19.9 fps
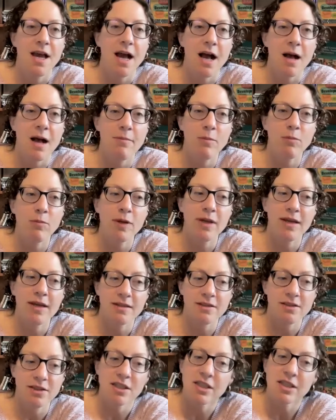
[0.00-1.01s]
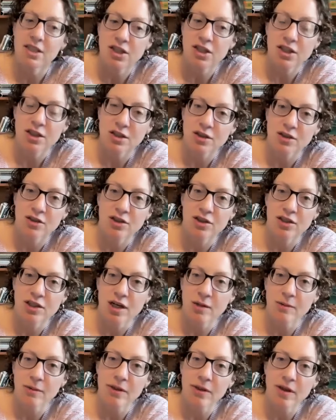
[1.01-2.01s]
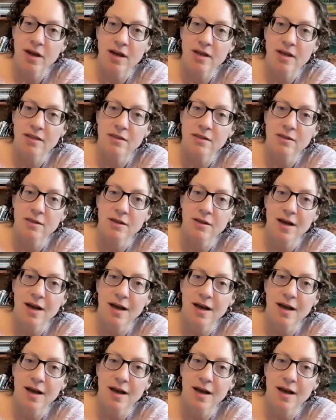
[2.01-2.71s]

And we had teachers share with us